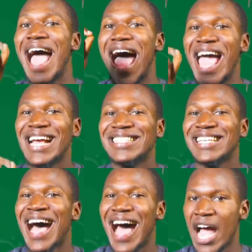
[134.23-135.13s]

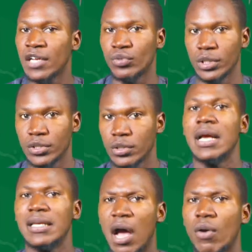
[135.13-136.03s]
hexahydrate.
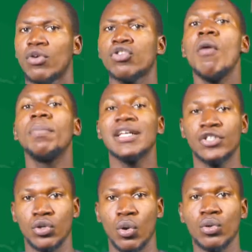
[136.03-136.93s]
Now,
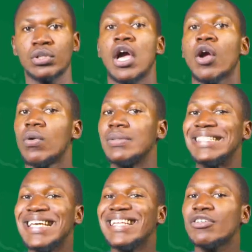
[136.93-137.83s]
complex salts
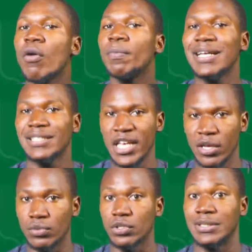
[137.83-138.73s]
contain complex
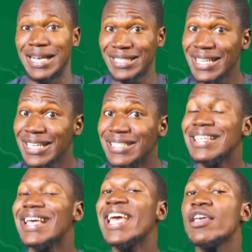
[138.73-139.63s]
ions, that is,
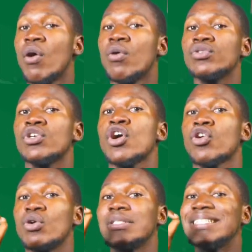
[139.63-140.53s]
ions
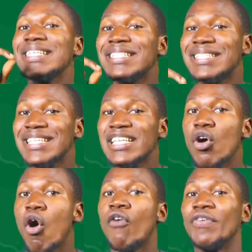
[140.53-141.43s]
consisting
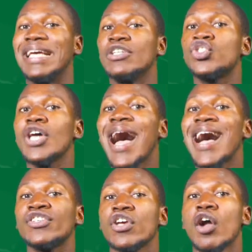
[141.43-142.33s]
of a
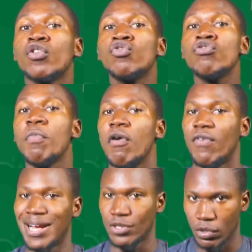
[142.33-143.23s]
charged group of
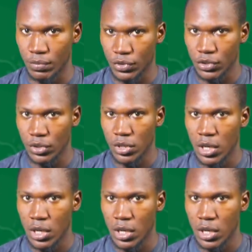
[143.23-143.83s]
atoms.